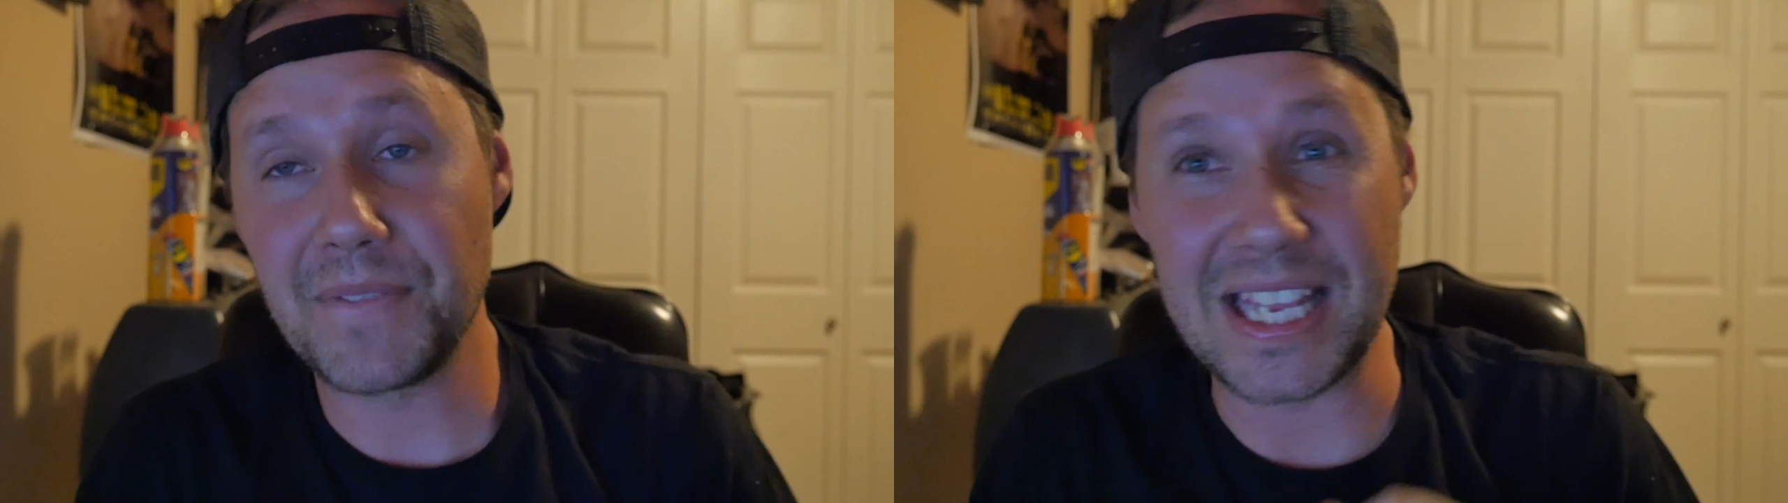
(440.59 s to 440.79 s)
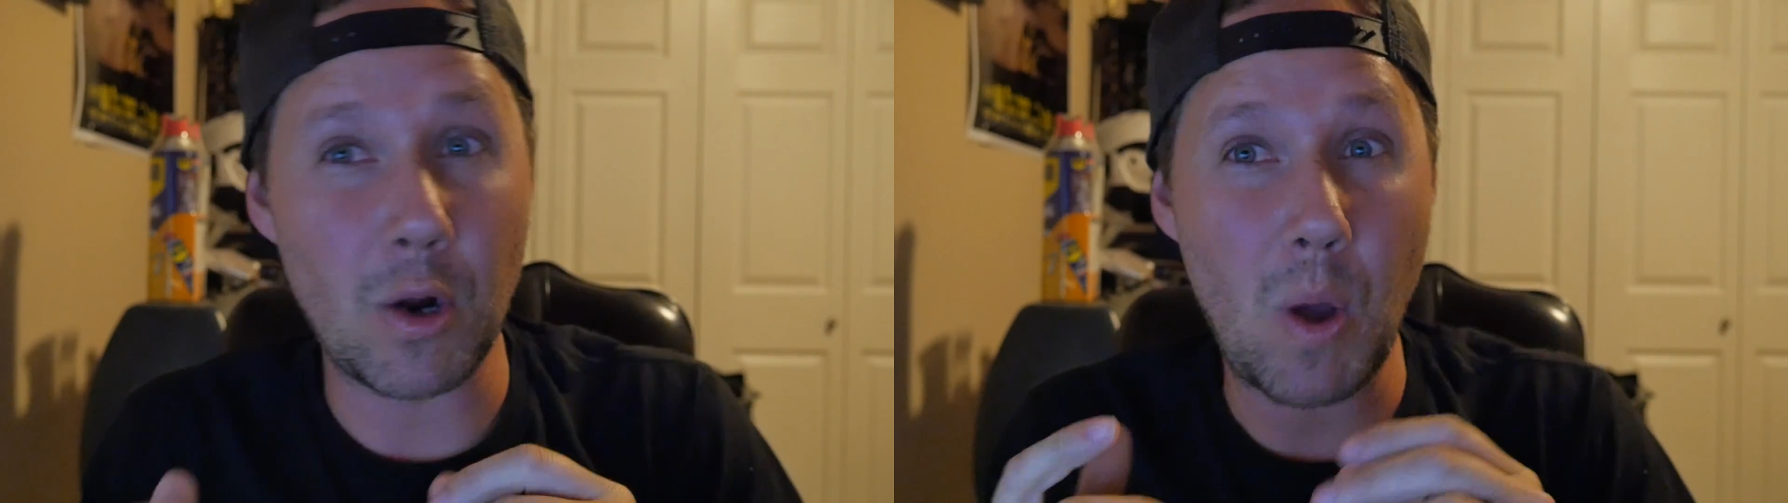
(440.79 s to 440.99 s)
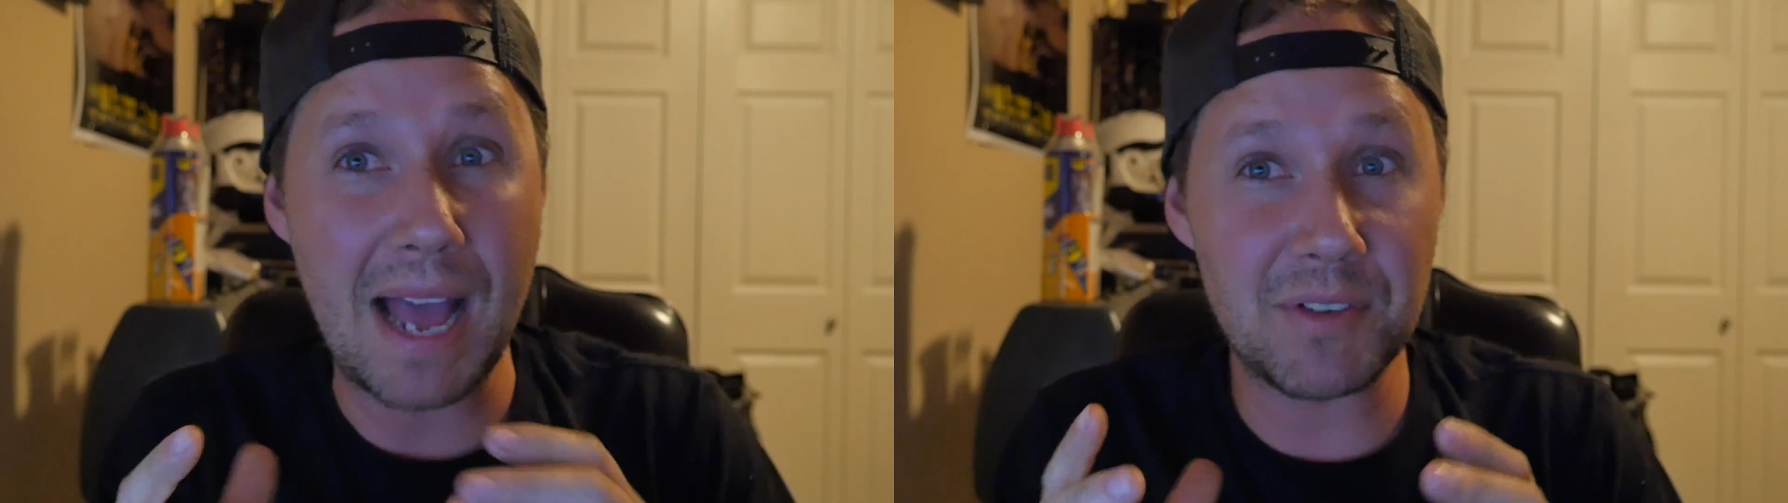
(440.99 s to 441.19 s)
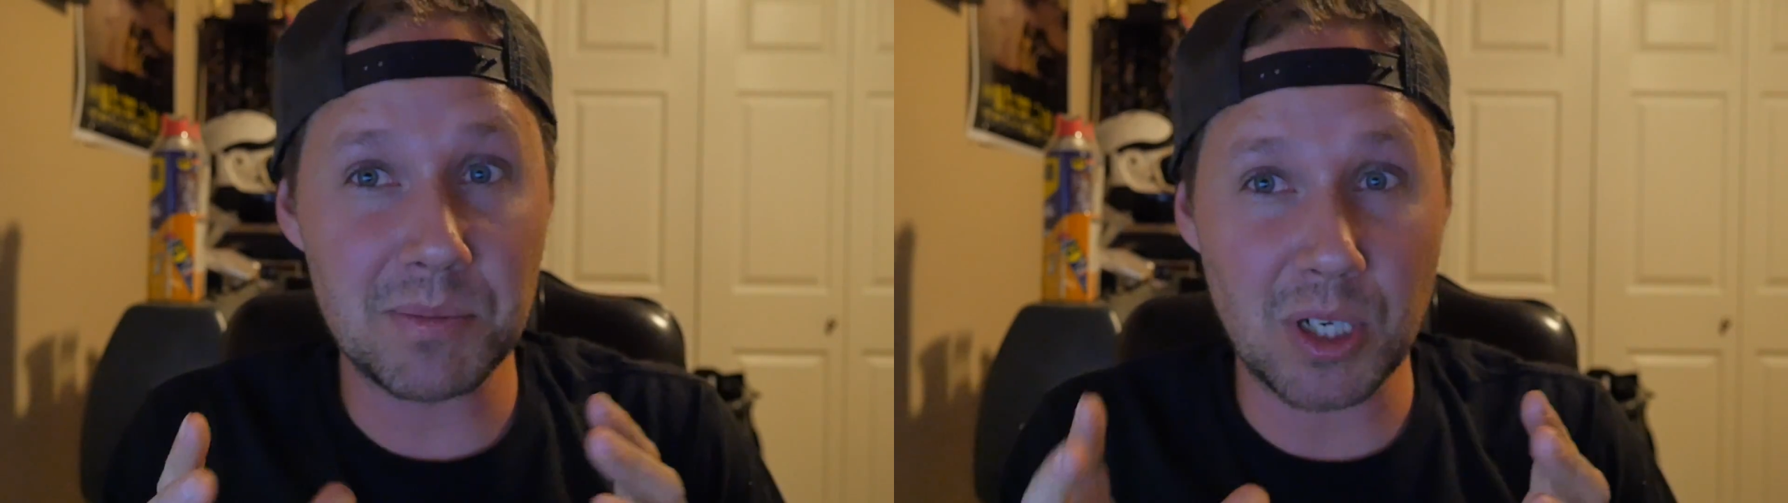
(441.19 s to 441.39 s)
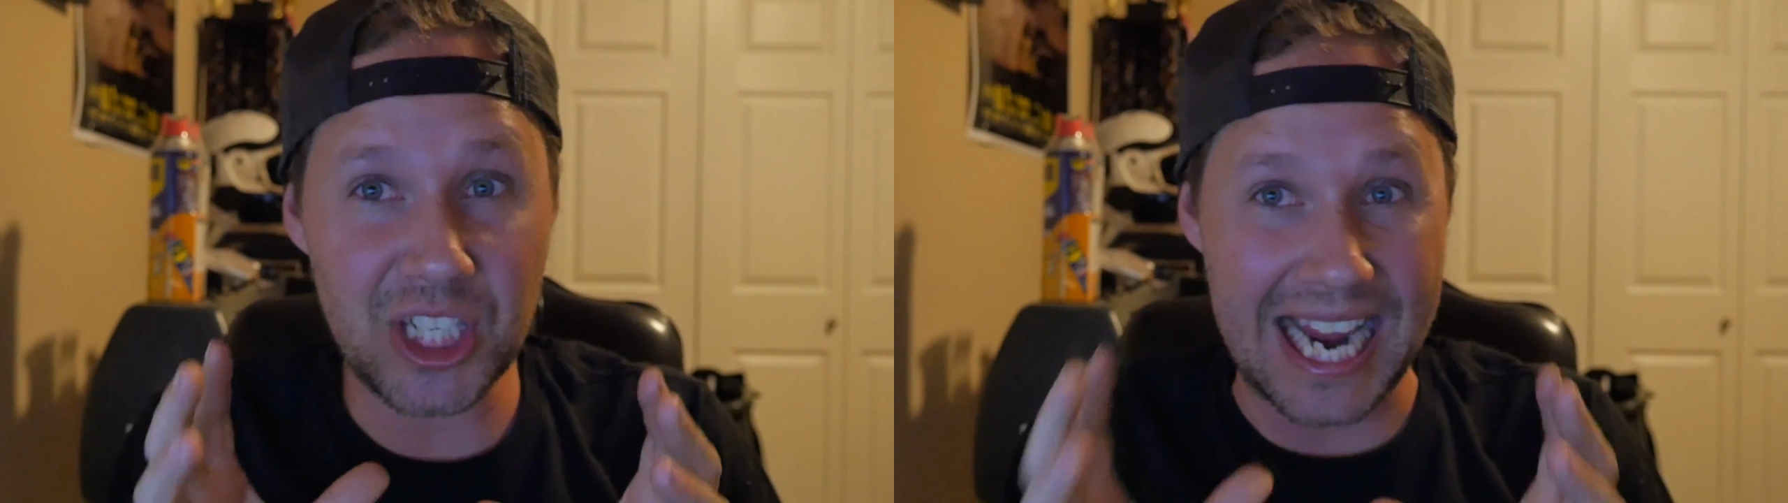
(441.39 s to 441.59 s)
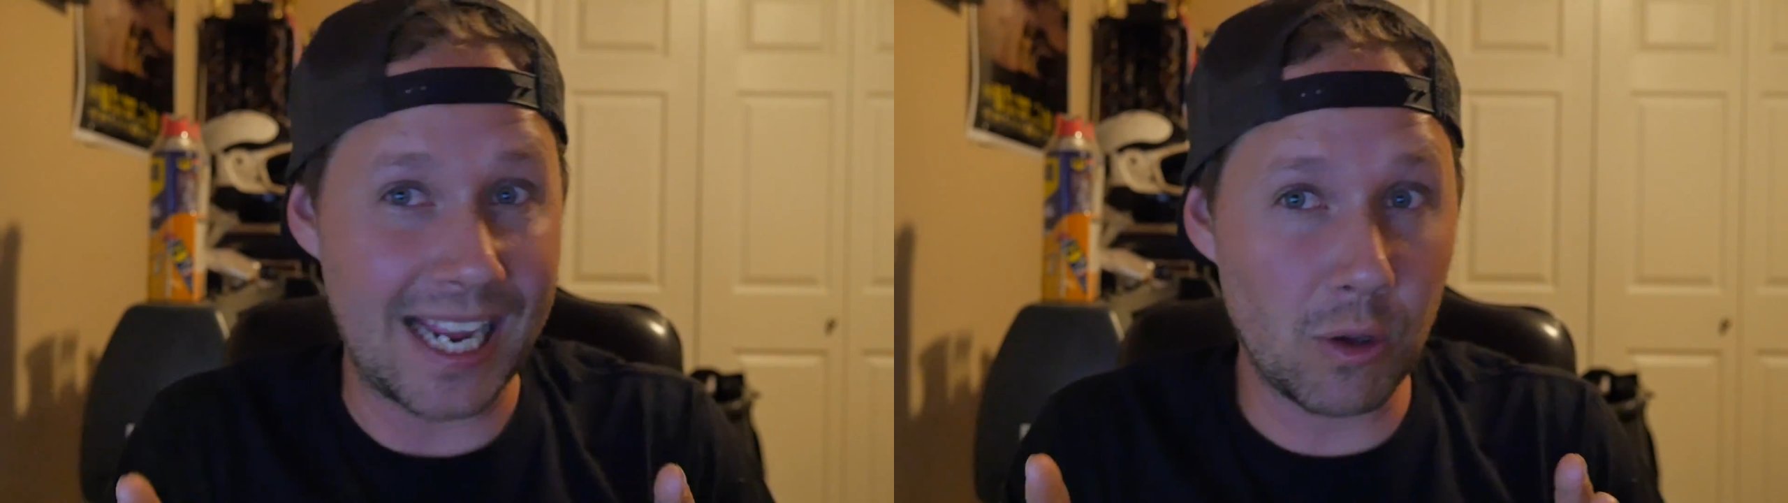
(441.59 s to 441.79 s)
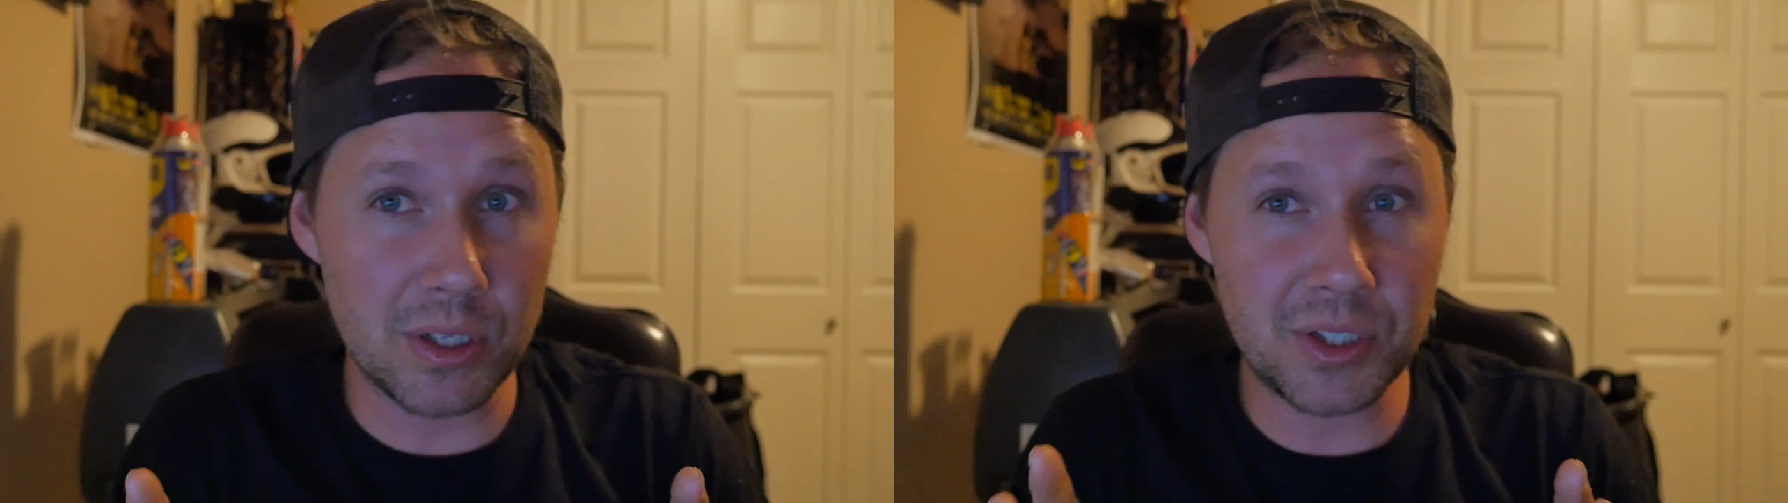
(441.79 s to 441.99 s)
They don't have as much angle